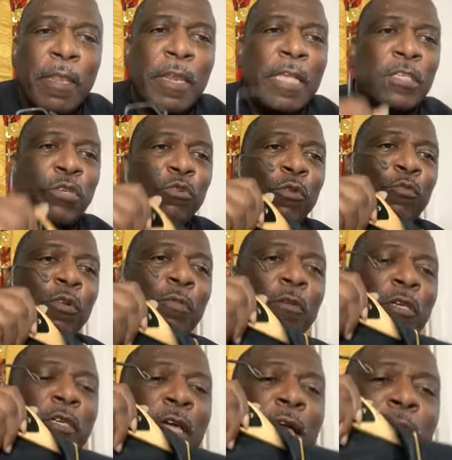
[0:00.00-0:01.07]
Let's do it one
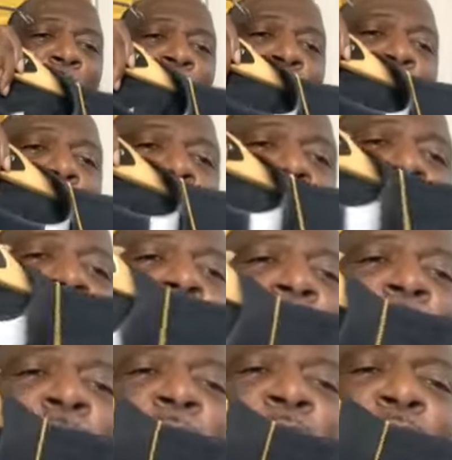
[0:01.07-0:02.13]
more time.
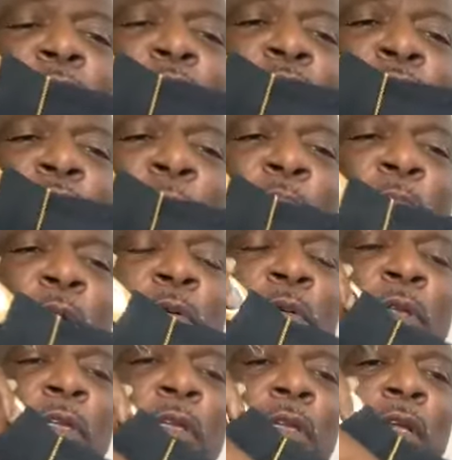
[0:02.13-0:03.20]
It's so simple.
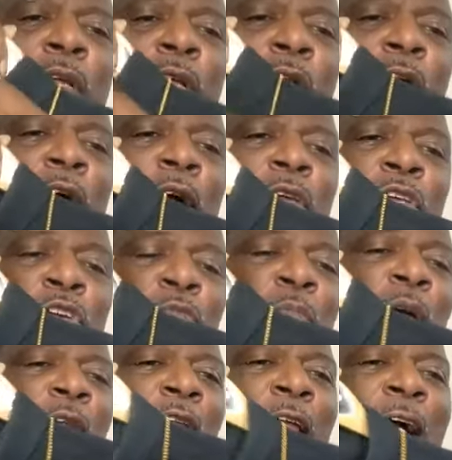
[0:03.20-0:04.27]
You've
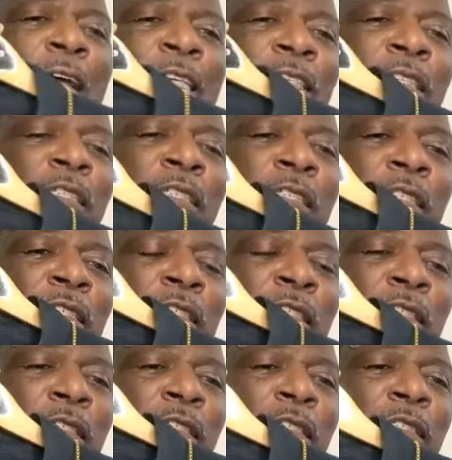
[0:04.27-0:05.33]
been licensed.
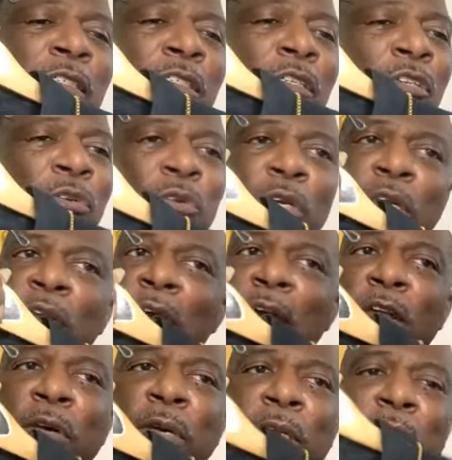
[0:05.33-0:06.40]
You're
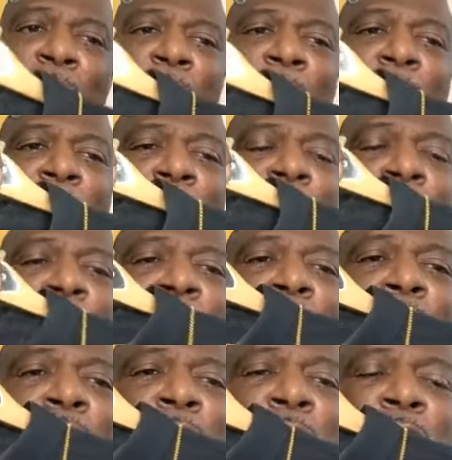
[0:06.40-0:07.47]
not ordained.
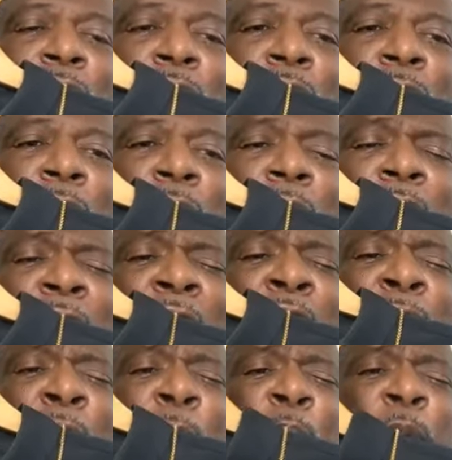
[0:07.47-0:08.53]

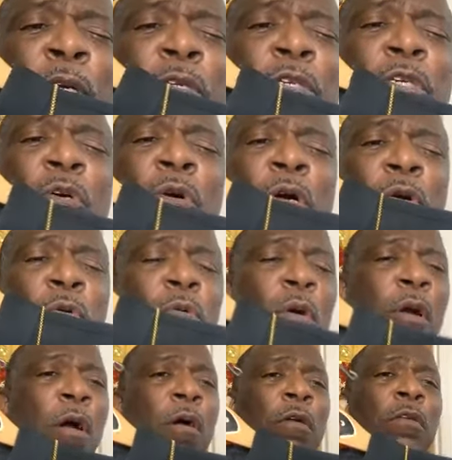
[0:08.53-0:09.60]
Never put your
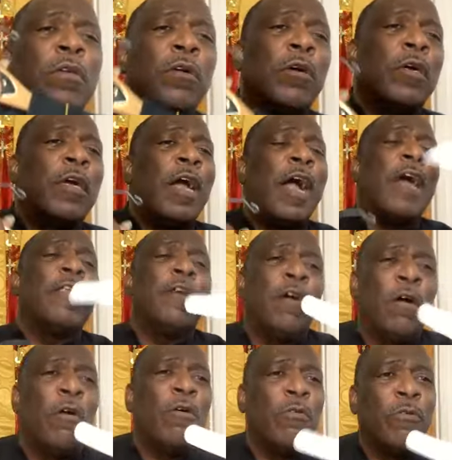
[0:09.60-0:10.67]
collar
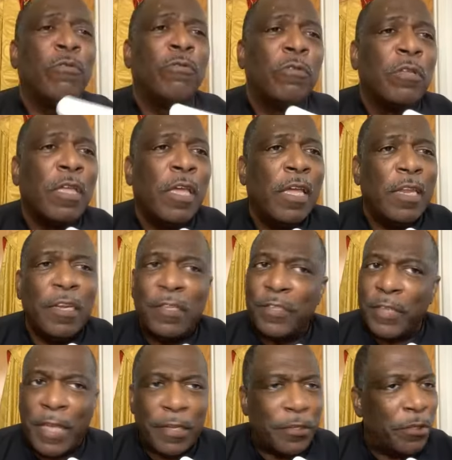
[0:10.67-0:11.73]
on in the
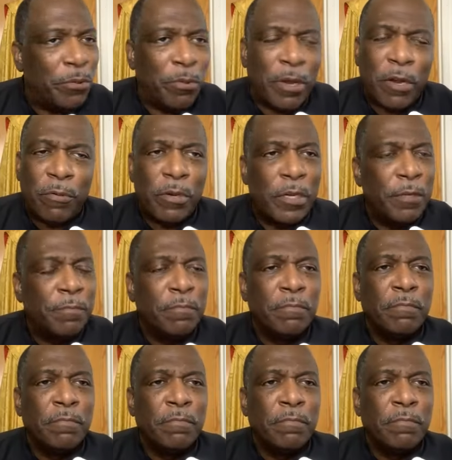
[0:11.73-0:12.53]
sanctuary.